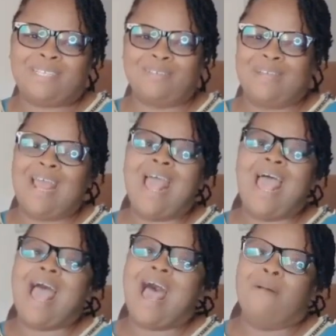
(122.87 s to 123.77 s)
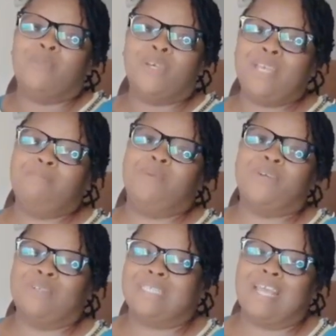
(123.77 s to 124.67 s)
So I'm talking
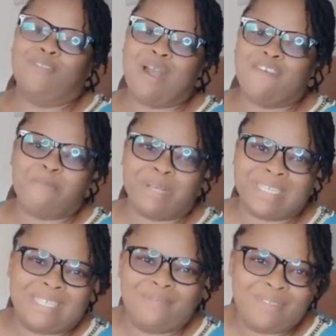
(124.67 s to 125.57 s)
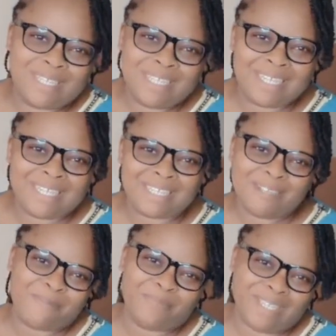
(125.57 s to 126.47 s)
because I know I've perceived
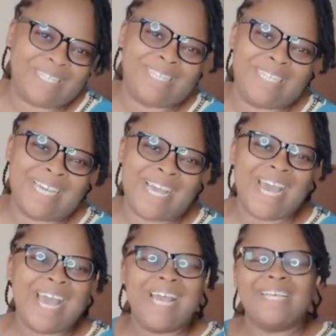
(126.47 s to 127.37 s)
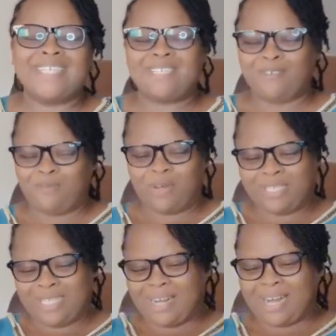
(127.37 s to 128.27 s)
something. So
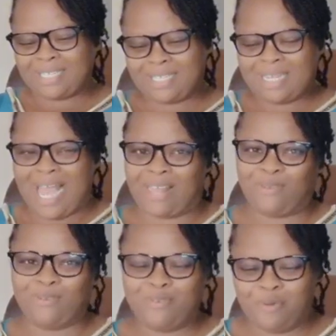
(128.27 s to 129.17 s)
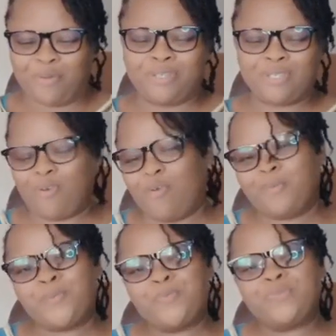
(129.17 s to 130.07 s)
what the rest I don't know.
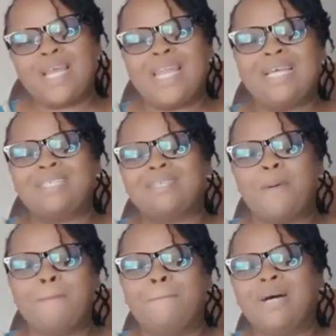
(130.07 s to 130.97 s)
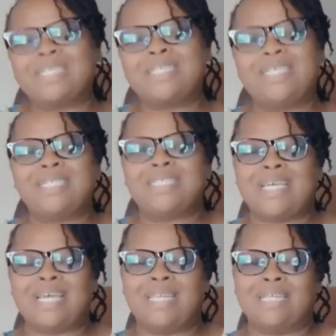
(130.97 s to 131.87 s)
So let's unbox it
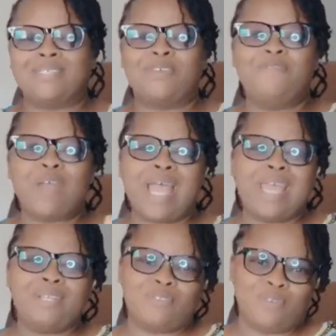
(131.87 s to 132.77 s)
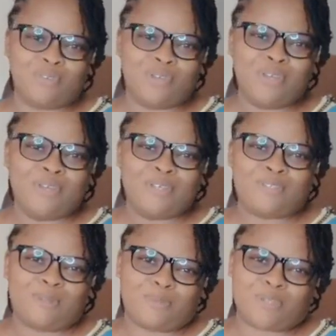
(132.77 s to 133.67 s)
together. So if you are here soon,
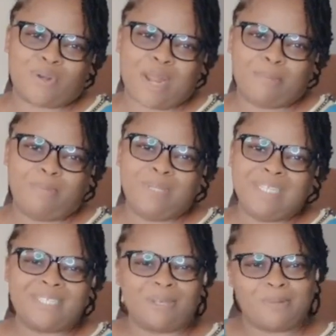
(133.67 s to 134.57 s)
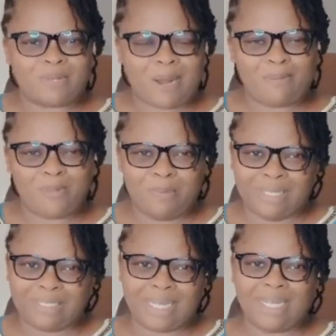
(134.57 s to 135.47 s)
subscribe. Please subscribe to
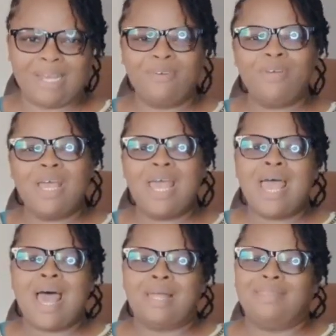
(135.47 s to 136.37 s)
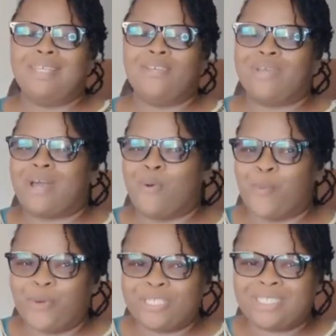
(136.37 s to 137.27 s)
my channel and then you can
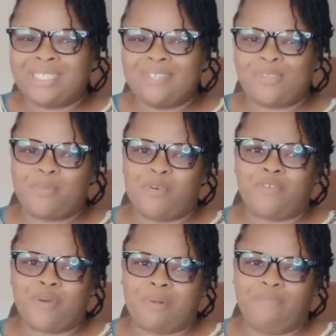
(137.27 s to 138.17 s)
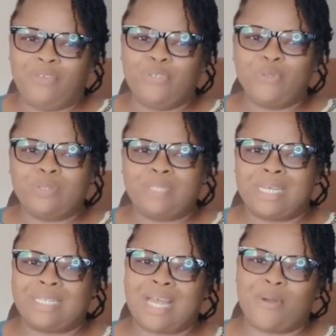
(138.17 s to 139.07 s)
watch some of our
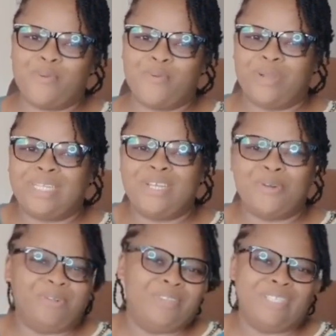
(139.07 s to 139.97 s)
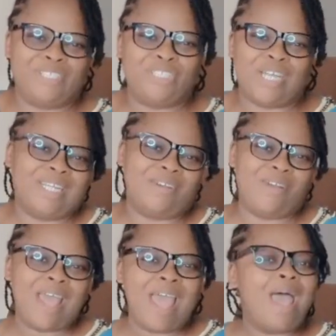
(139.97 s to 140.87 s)
videos that are already on this
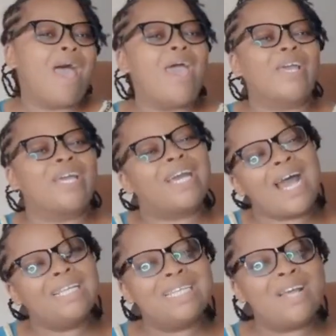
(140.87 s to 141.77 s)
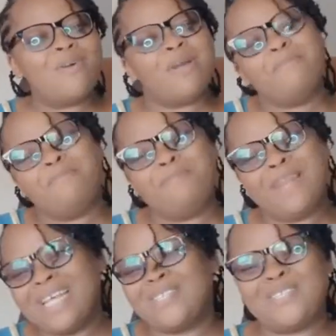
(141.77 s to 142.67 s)
channel. And God
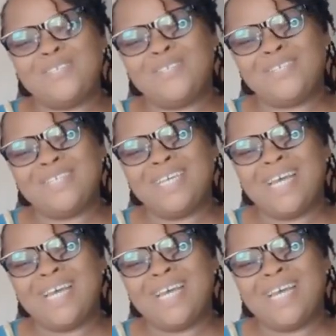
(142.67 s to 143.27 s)
bless you.